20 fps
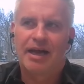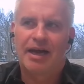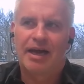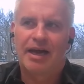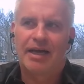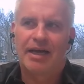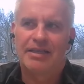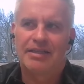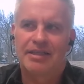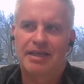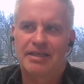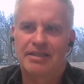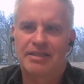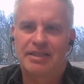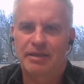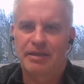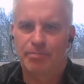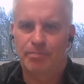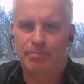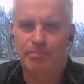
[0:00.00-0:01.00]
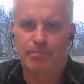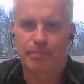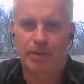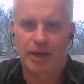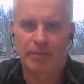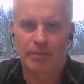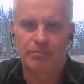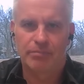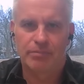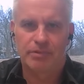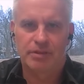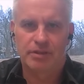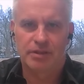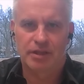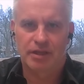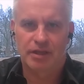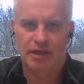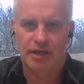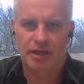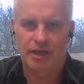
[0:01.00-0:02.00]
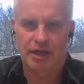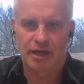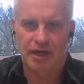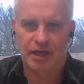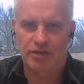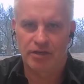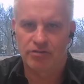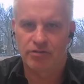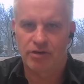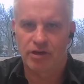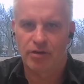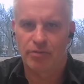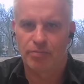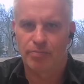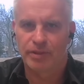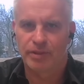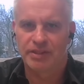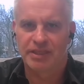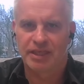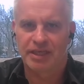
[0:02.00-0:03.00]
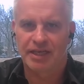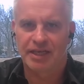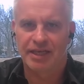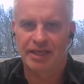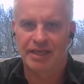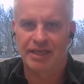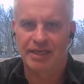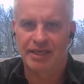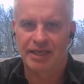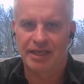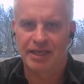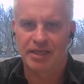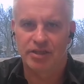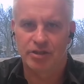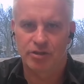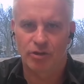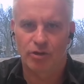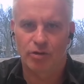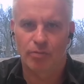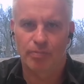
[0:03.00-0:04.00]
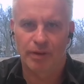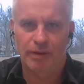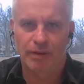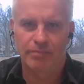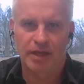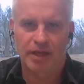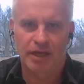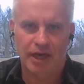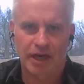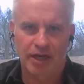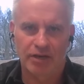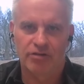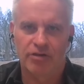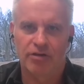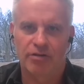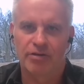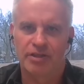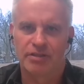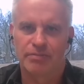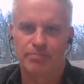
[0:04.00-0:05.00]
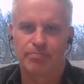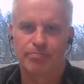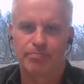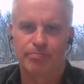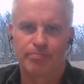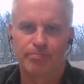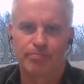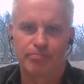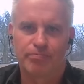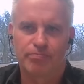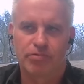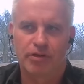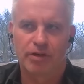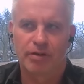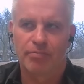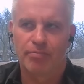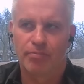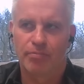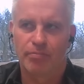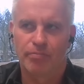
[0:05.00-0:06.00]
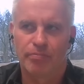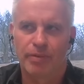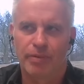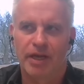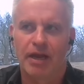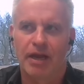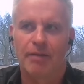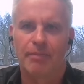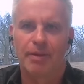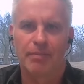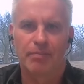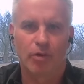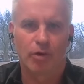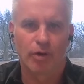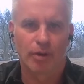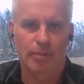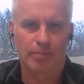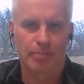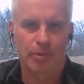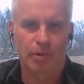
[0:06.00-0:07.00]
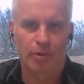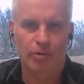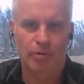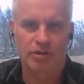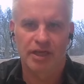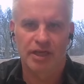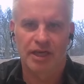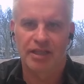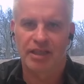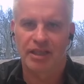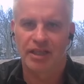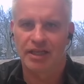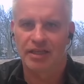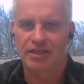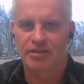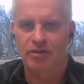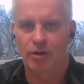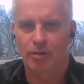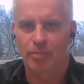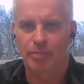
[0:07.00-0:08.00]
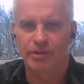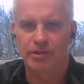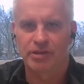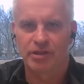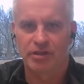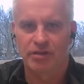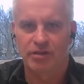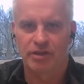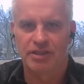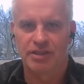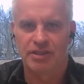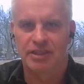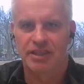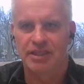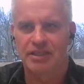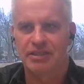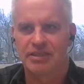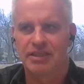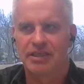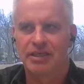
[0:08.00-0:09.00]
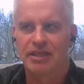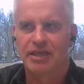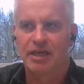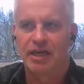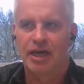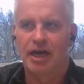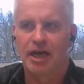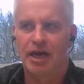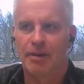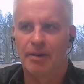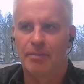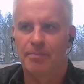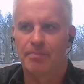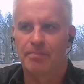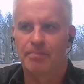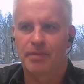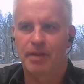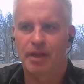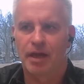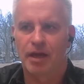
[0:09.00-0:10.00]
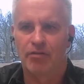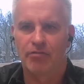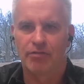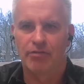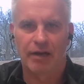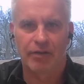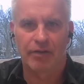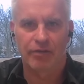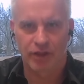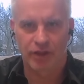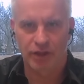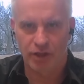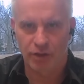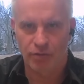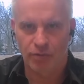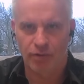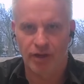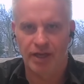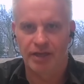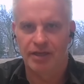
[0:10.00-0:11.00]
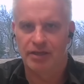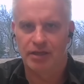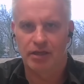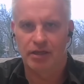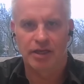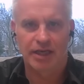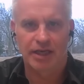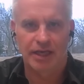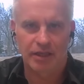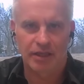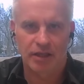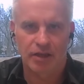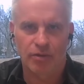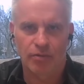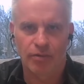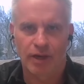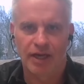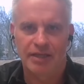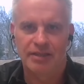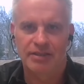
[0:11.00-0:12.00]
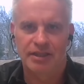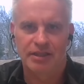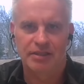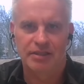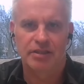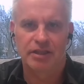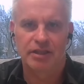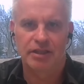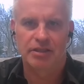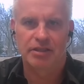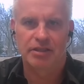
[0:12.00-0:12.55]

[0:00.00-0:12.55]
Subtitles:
I see pumped hydro, particularly nearshore pumped hydro, as probably becoming more important. I think there's opportunities around the U and looking at the US. There's